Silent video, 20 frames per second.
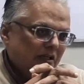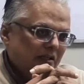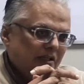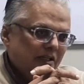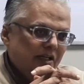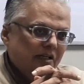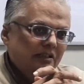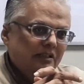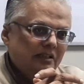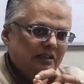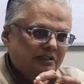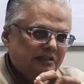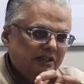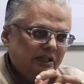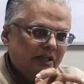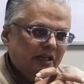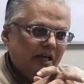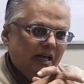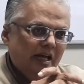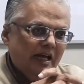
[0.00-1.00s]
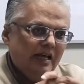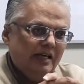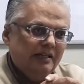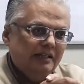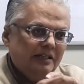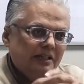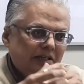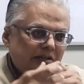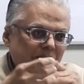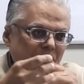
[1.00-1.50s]
the industrial
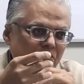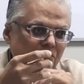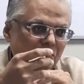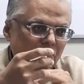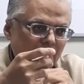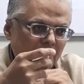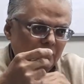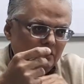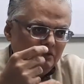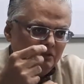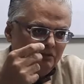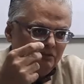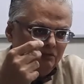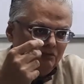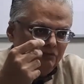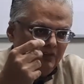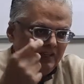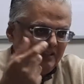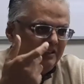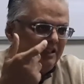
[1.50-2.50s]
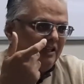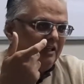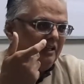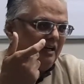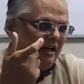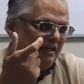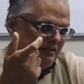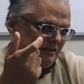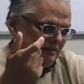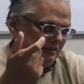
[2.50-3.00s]
and the uh, wealthy
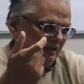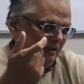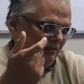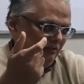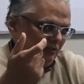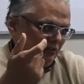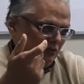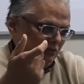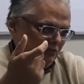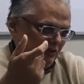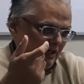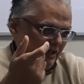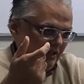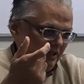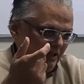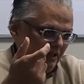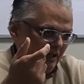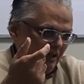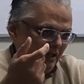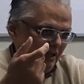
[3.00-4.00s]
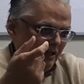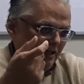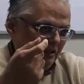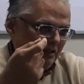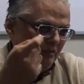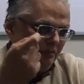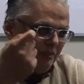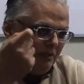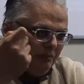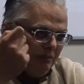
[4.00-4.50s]
class of a society.
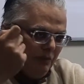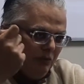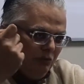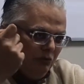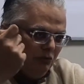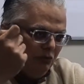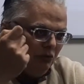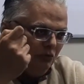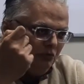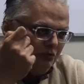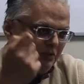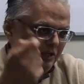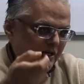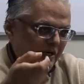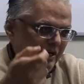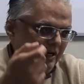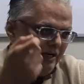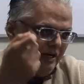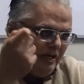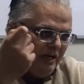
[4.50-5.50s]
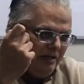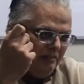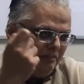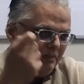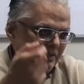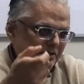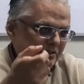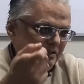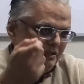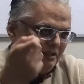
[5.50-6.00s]
The people who do trade and
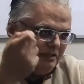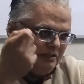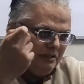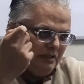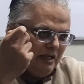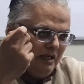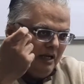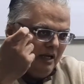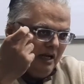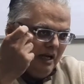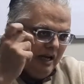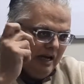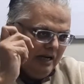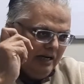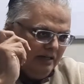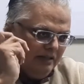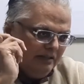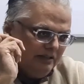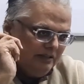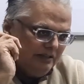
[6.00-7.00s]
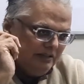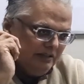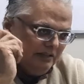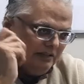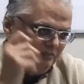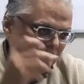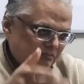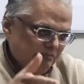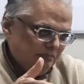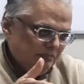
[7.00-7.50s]
business and
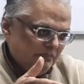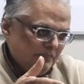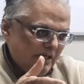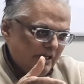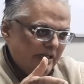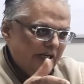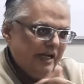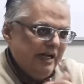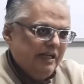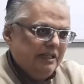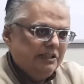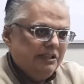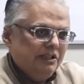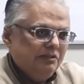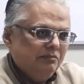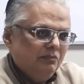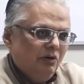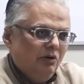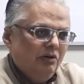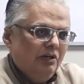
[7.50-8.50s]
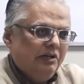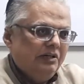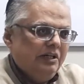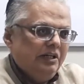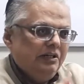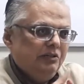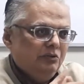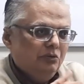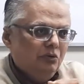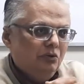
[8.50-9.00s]
uh, engage in monetary
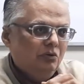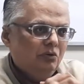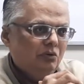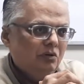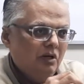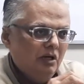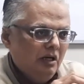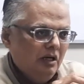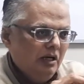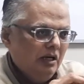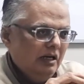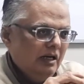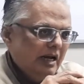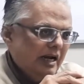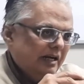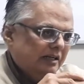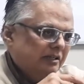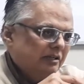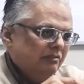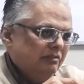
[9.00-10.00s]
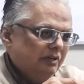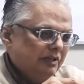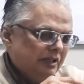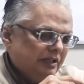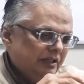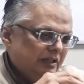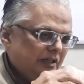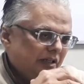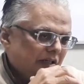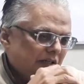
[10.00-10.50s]
you know uh,
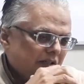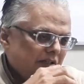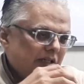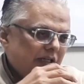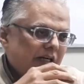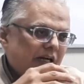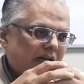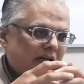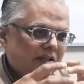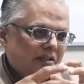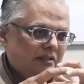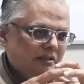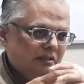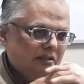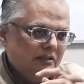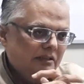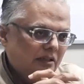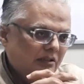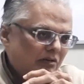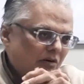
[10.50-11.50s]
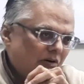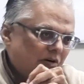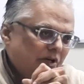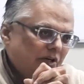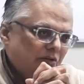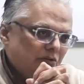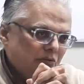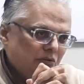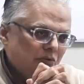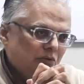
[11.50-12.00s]
activity, they are uh,
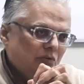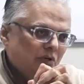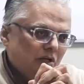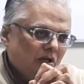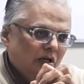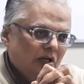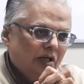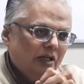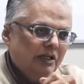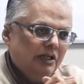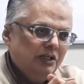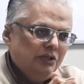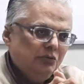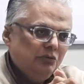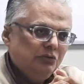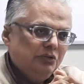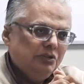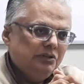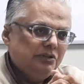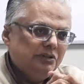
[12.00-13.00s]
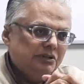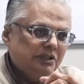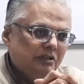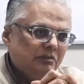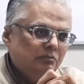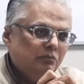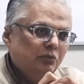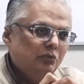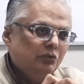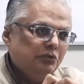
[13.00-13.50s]
according to he uses the
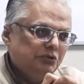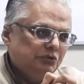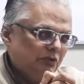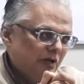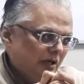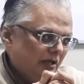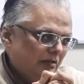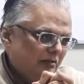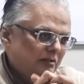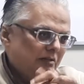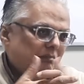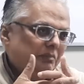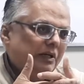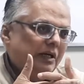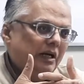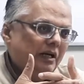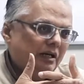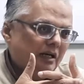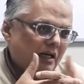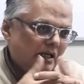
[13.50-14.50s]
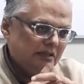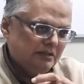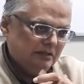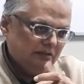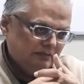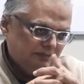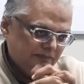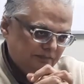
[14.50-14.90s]
term bourgeois, the middle class.